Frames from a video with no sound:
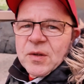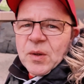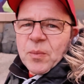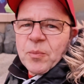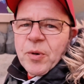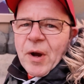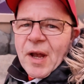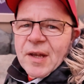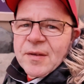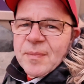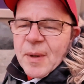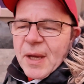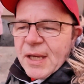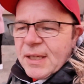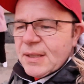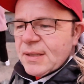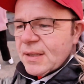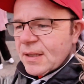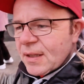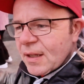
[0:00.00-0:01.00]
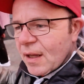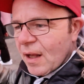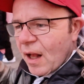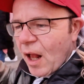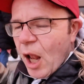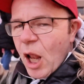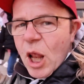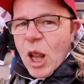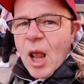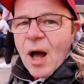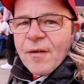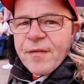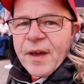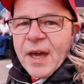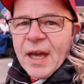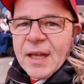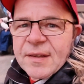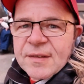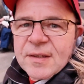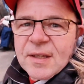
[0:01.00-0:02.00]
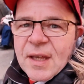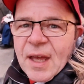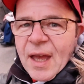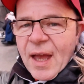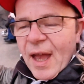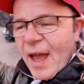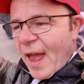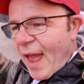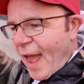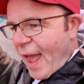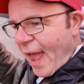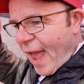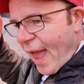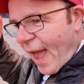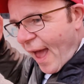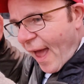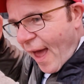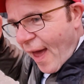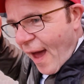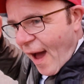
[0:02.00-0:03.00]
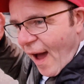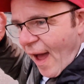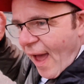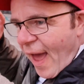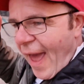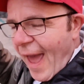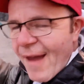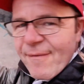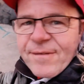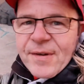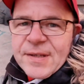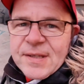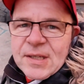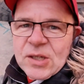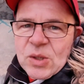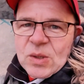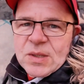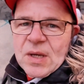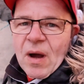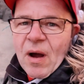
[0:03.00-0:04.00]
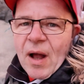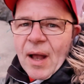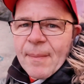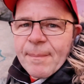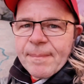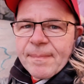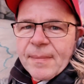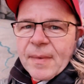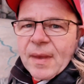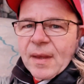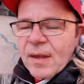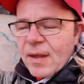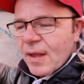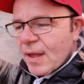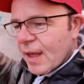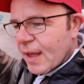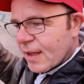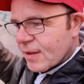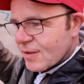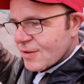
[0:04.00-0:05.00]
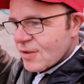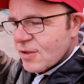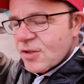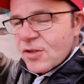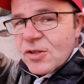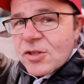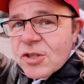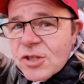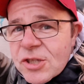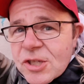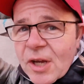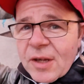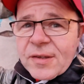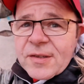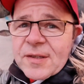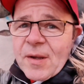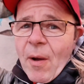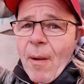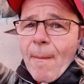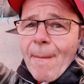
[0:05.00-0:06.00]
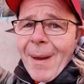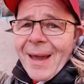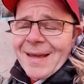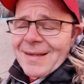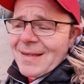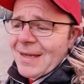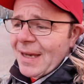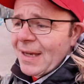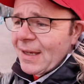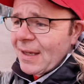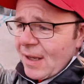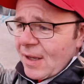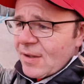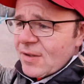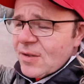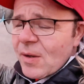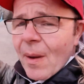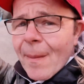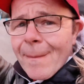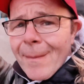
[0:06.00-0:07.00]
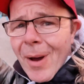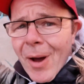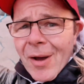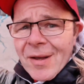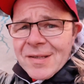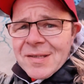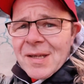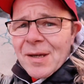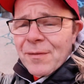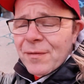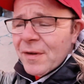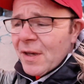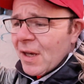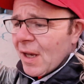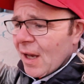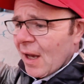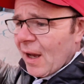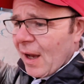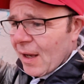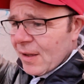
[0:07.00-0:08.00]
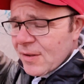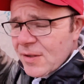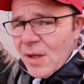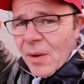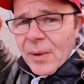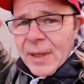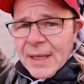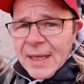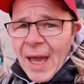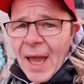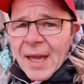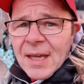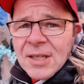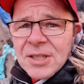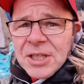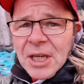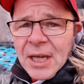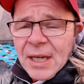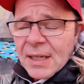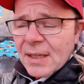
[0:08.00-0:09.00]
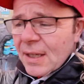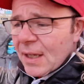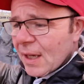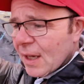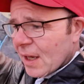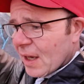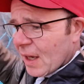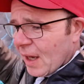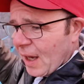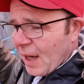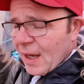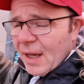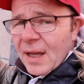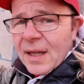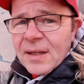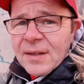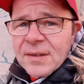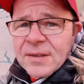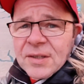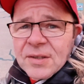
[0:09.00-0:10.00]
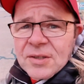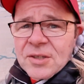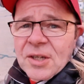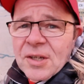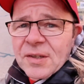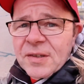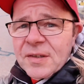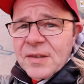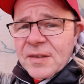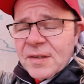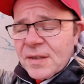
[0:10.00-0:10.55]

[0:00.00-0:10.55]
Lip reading: to impress me. Love it. Every single time. It's just so amazing. It's so immersive. and so engaging, and you just,